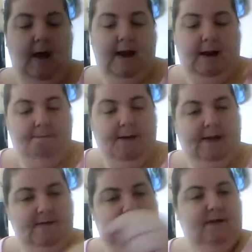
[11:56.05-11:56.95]
and then
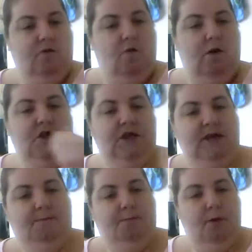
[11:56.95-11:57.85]
pins these on, she
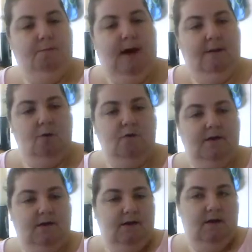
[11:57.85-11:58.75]
can put
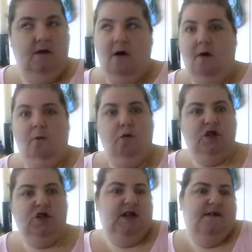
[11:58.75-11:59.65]
memos of
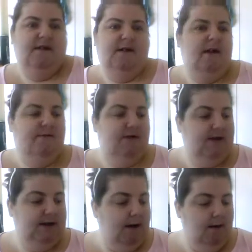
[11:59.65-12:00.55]
what she needs done every
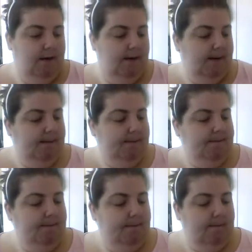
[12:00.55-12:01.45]
day.
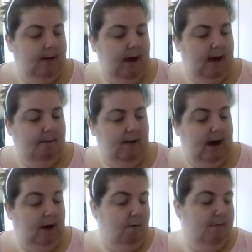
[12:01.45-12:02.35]
And
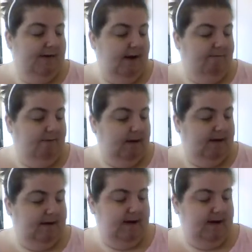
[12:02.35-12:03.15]
I got myself a wee